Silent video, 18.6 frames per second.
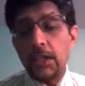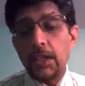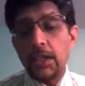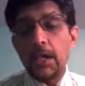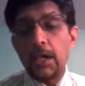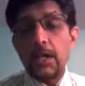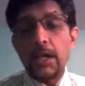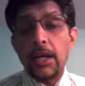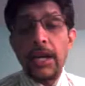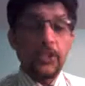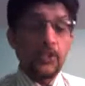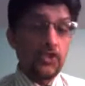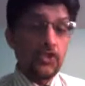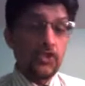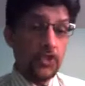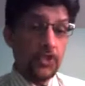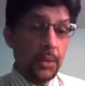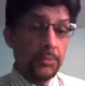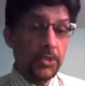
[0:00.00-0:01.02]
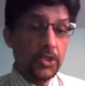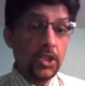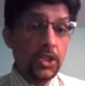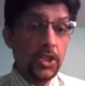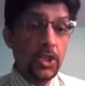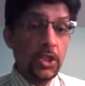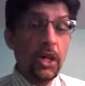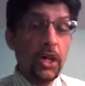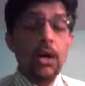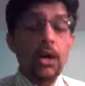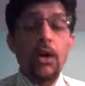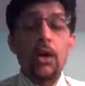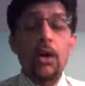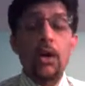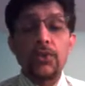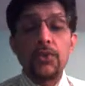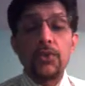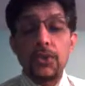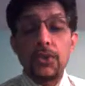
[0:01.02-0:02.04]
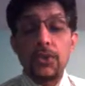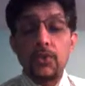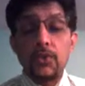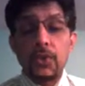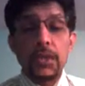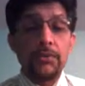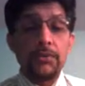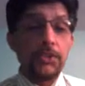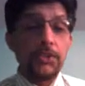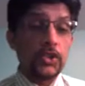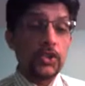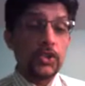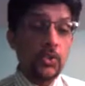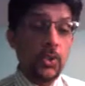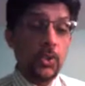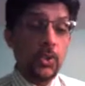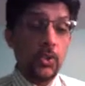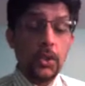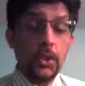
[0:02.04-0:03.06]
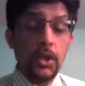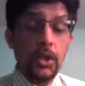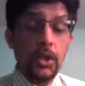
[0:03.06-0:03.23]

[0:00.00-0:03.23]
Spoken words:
at stumps on day 3, with the score